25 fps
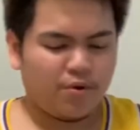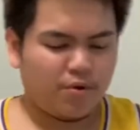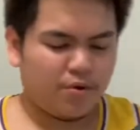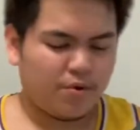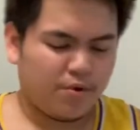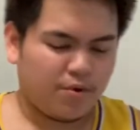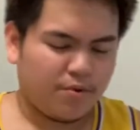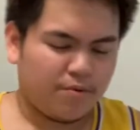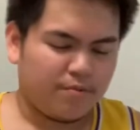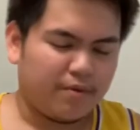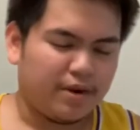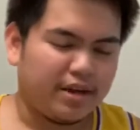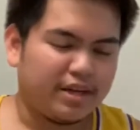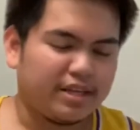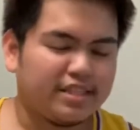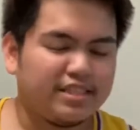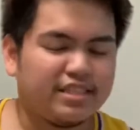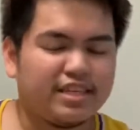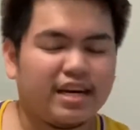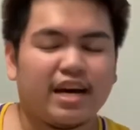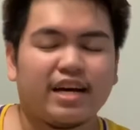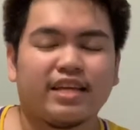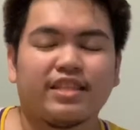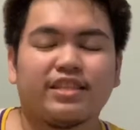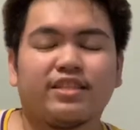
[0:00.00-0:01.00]
oh
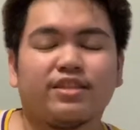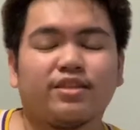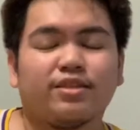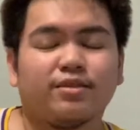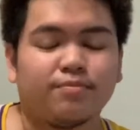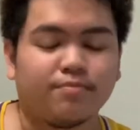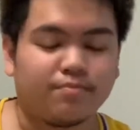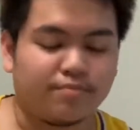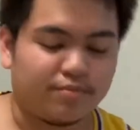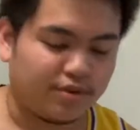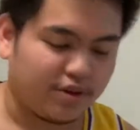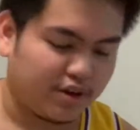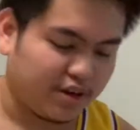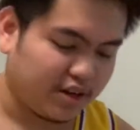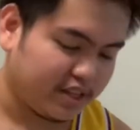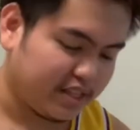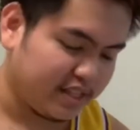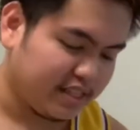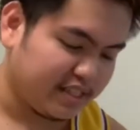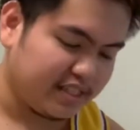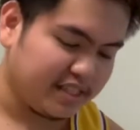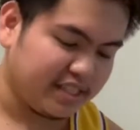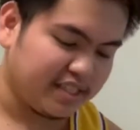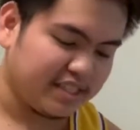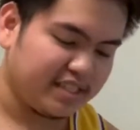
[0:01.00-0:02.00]
got the LeBron
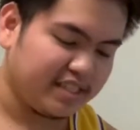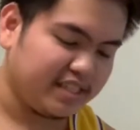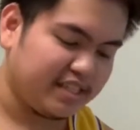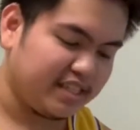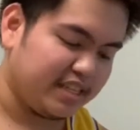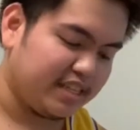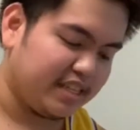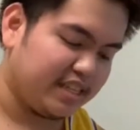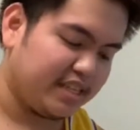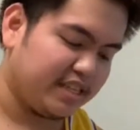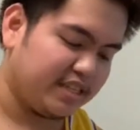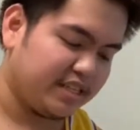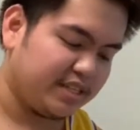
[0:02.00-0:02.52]
16